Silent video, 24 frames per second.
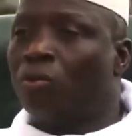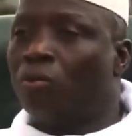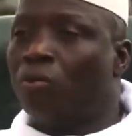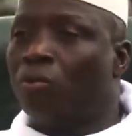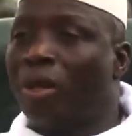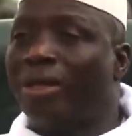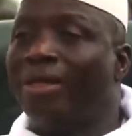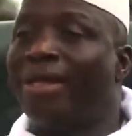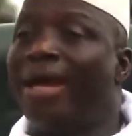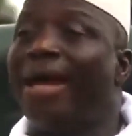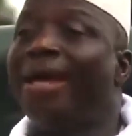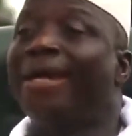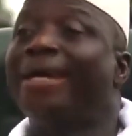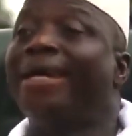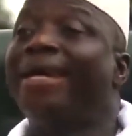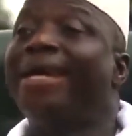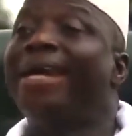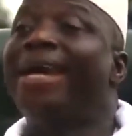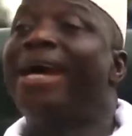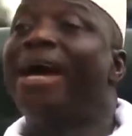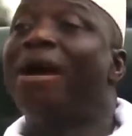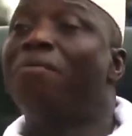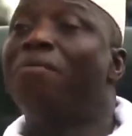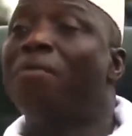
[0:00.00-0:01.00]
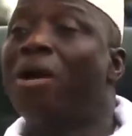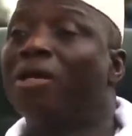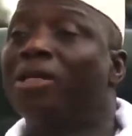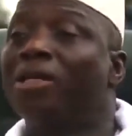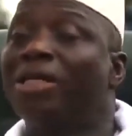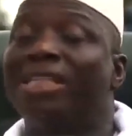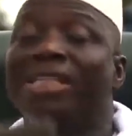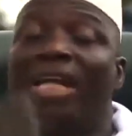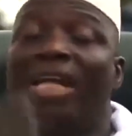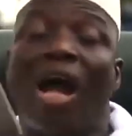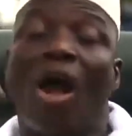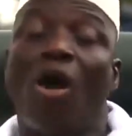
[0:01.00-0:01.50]
What I care about
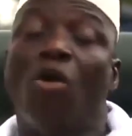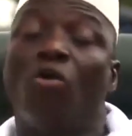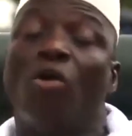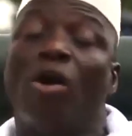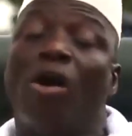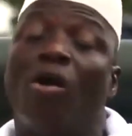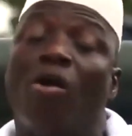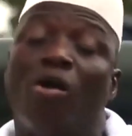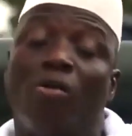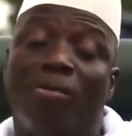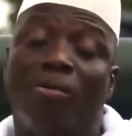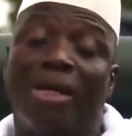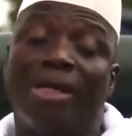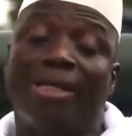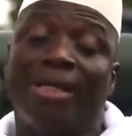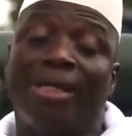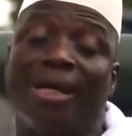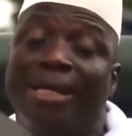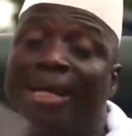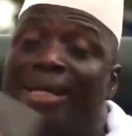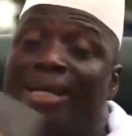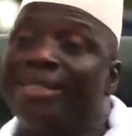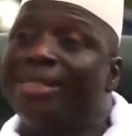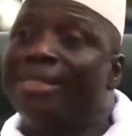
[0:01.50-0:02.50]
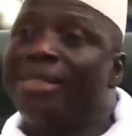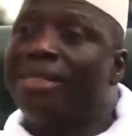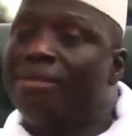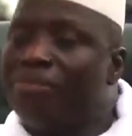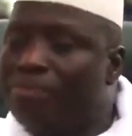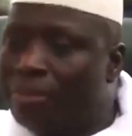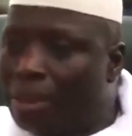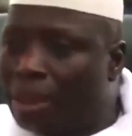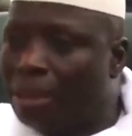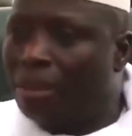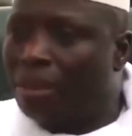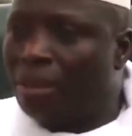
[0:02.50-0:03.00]
is how Almighty Allah sees
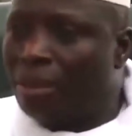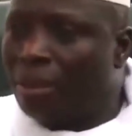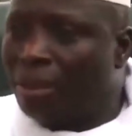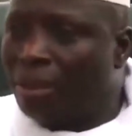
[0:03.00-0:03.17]
me